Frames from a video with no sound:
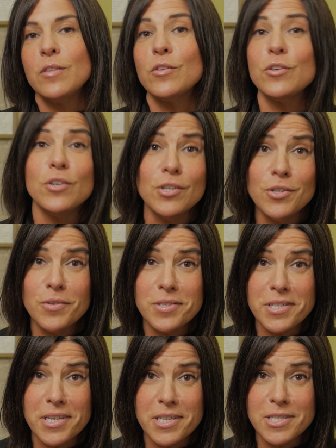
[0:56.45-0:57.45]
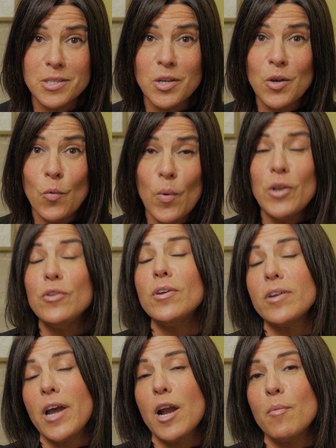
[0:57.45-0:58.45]
The good news is when you
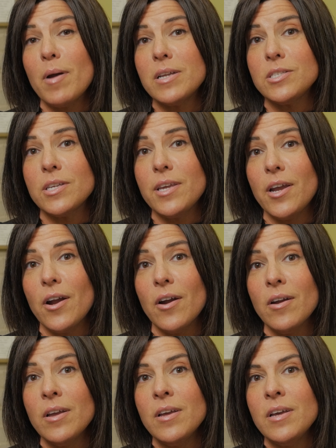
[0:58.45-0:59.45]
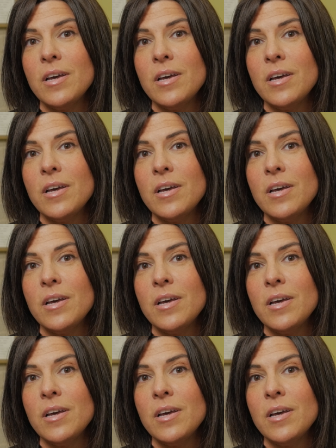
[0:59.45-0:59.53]
get chiropractic care,